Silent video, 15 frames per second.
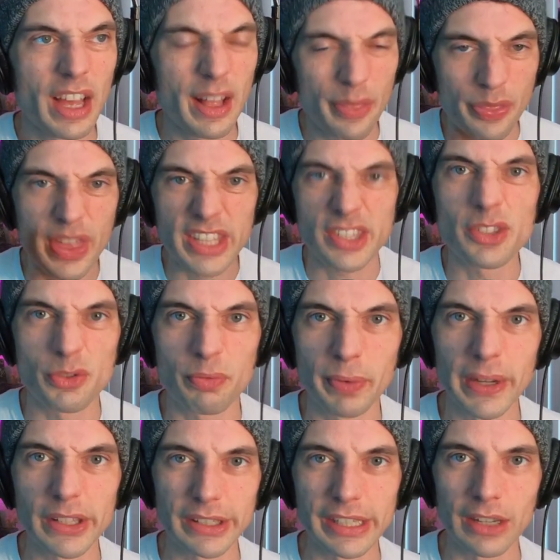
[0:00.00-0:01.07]
this is
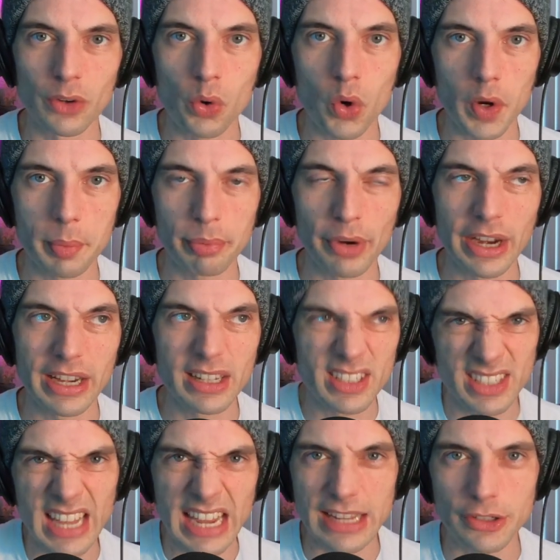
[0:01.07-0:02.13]
really incorporated,
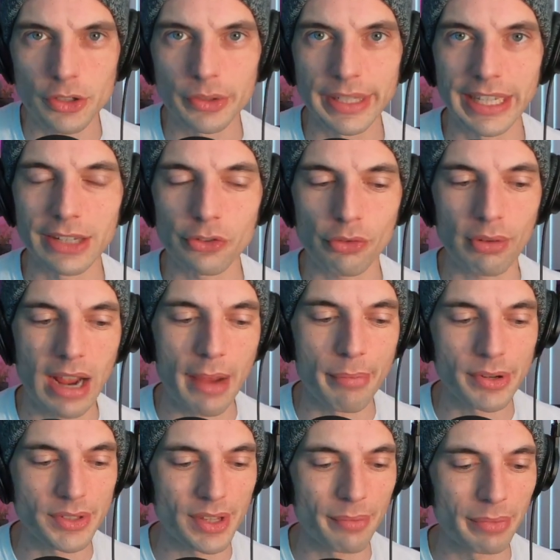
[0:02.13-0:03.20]
say into like a tribe
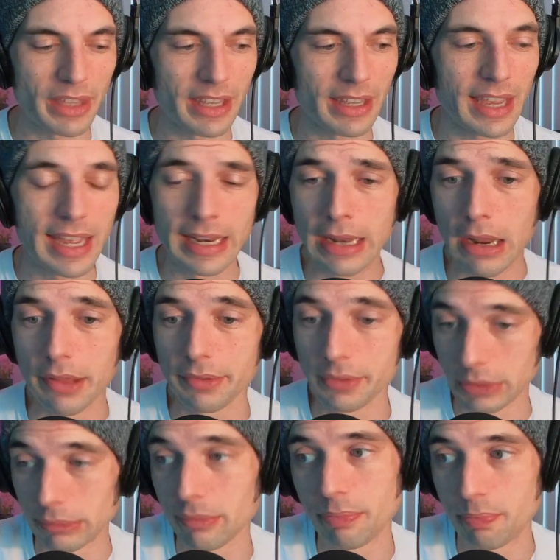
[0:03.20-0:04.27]
or something, and
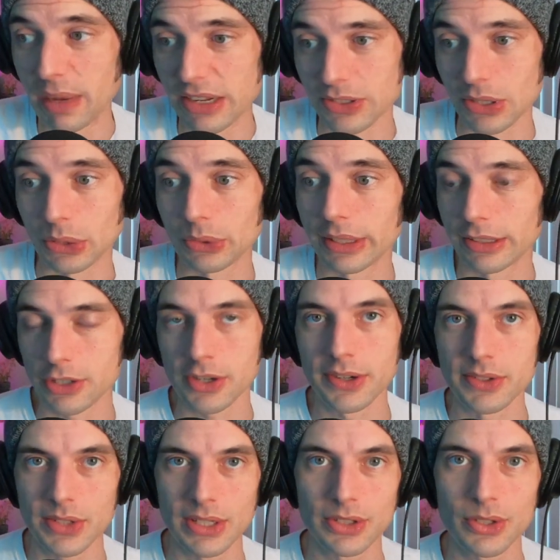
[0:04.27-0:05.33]
it basically
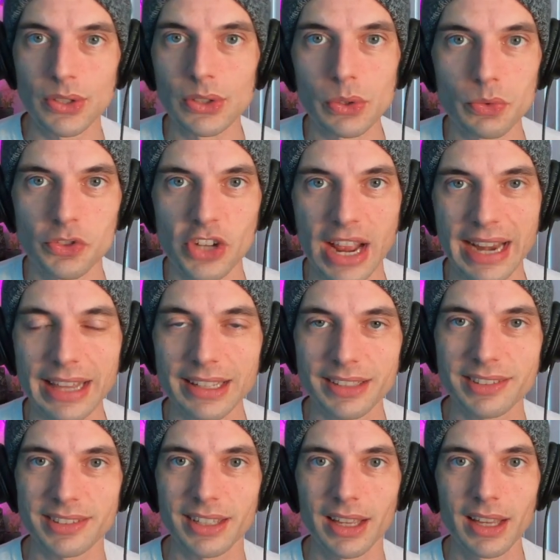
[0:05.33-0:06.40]
turns into
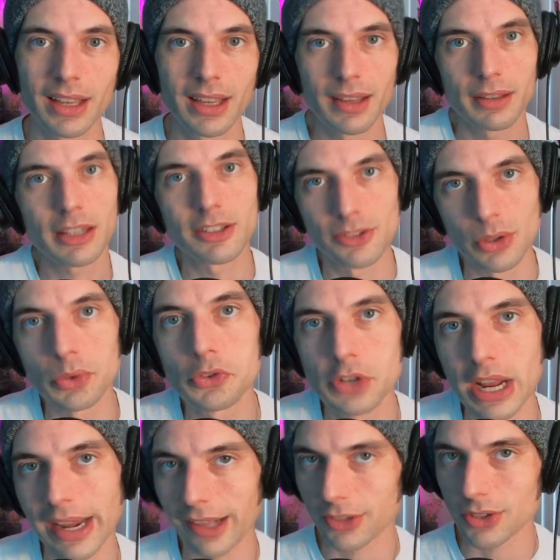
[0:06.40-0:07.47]
eugenics, because
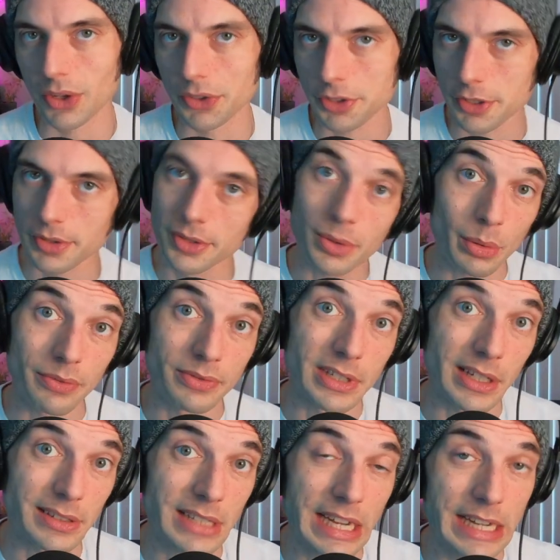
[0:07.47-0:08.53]
eugenics also sort of
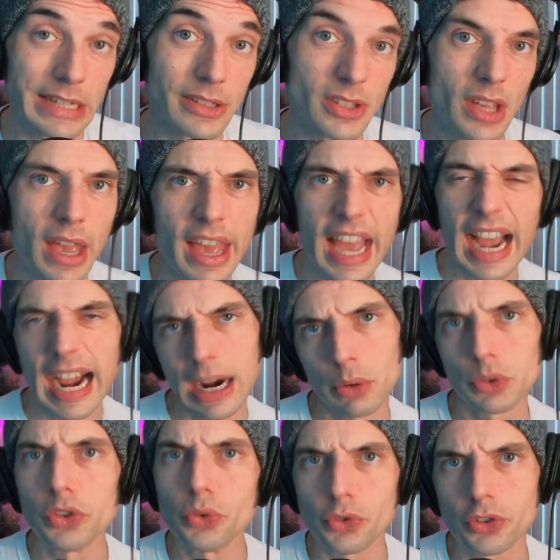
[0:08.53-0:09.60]
dictates how
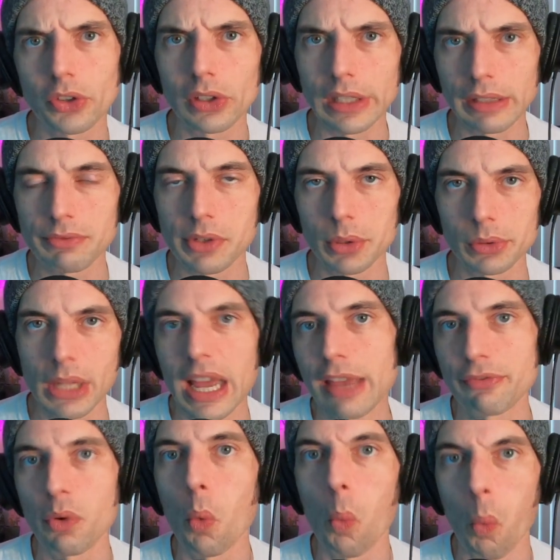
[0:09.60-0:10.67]
you should live your
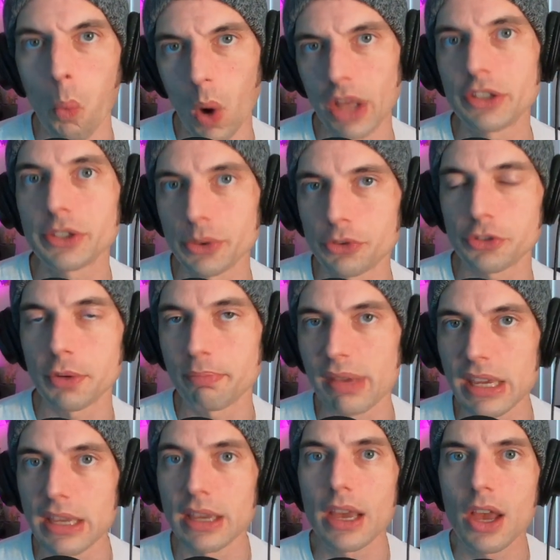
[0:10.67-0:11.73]
life, what you should
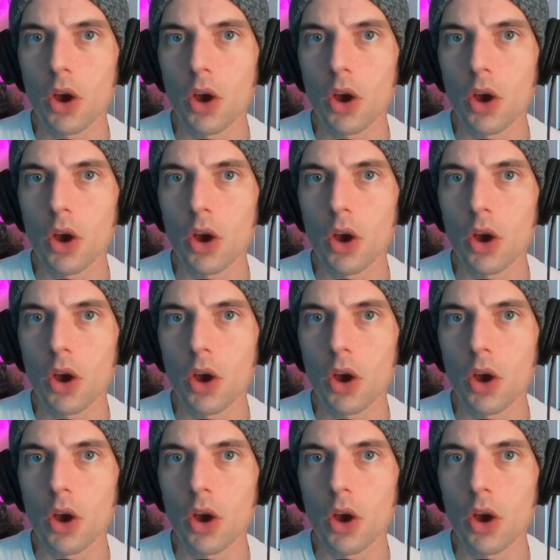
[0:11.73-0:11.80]
be